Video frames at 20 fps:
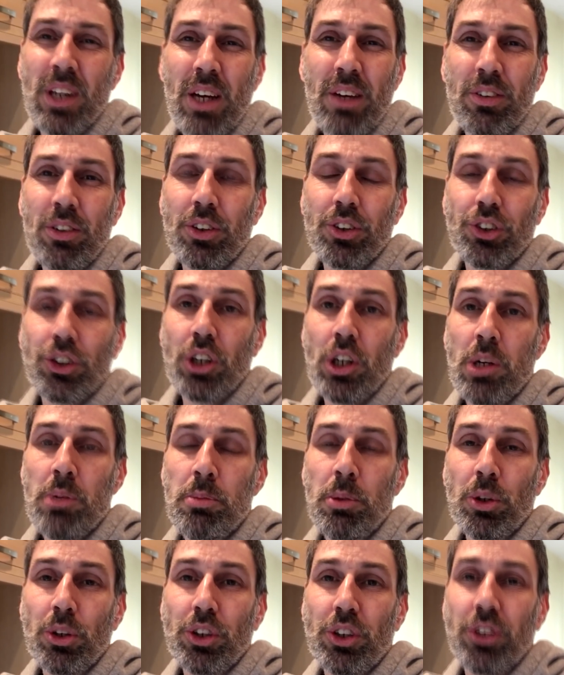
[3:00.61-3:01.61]
that I got so
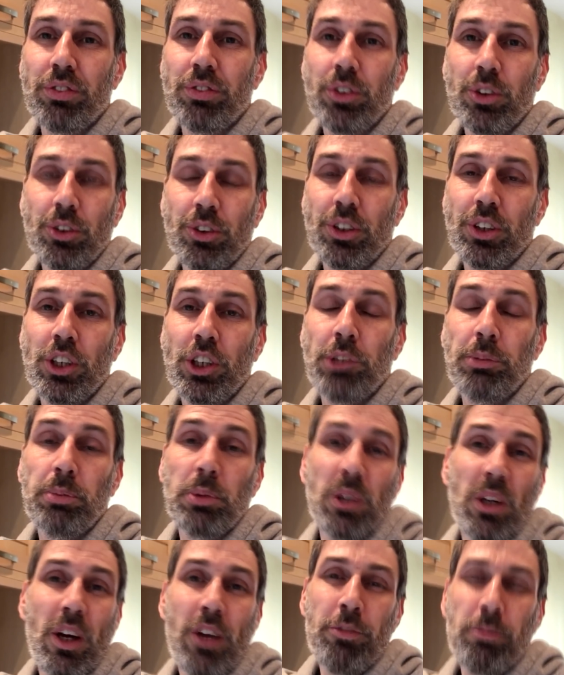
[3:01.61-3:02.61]
much footage,
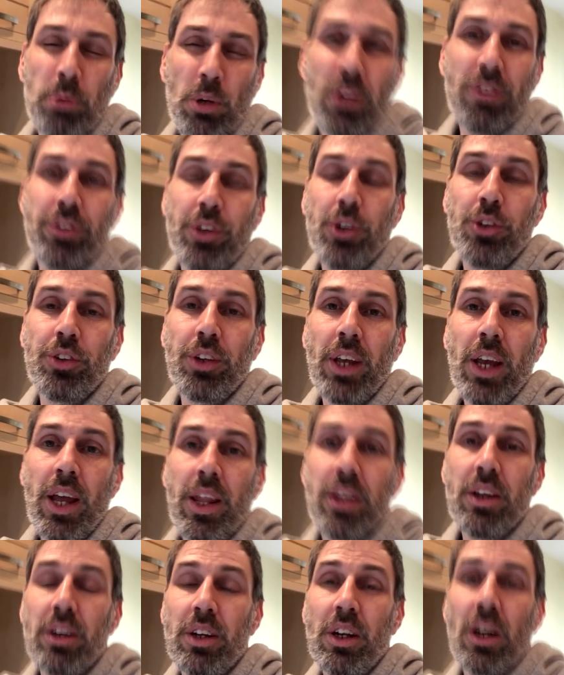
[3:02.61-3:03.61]
but I've put a few
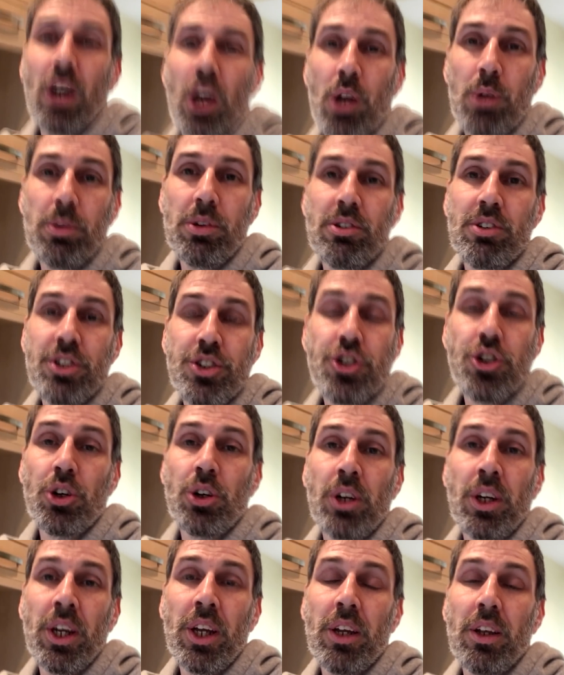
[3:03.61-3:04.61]
together and I hope you
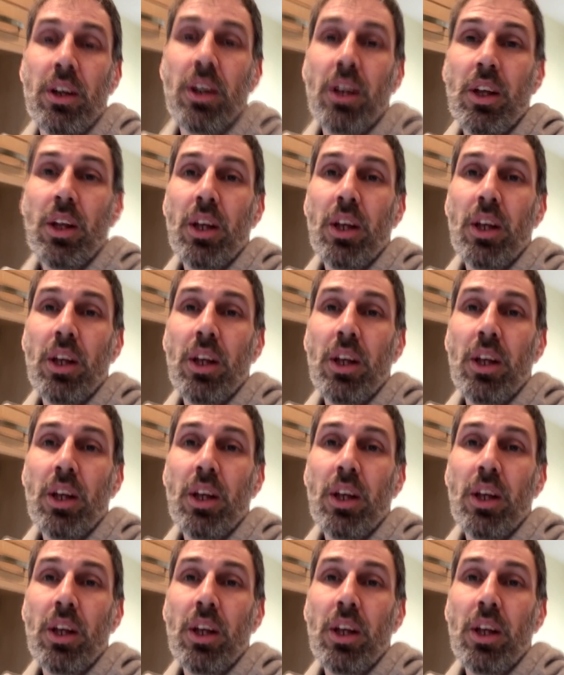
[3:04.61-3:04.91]
enjoy it.